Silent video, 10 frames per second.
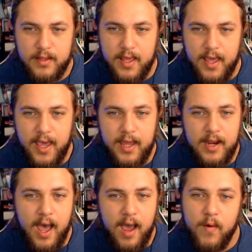And
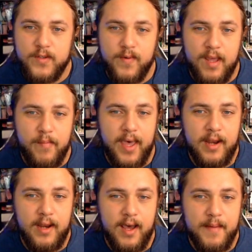I always
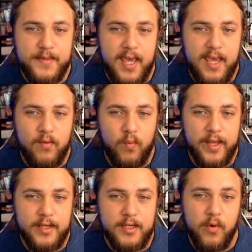recommend update
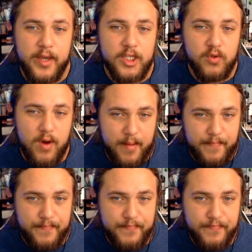when token drop,
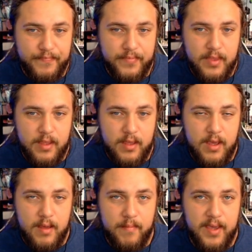
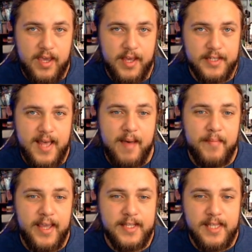because that
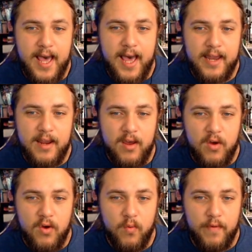means that
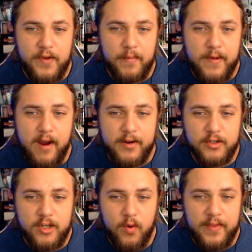if your characters
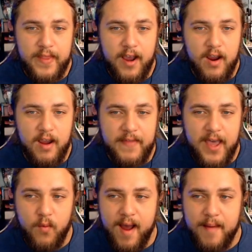go in there, if they
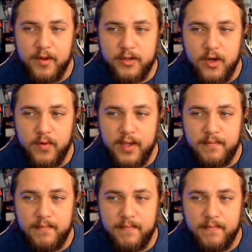grab their token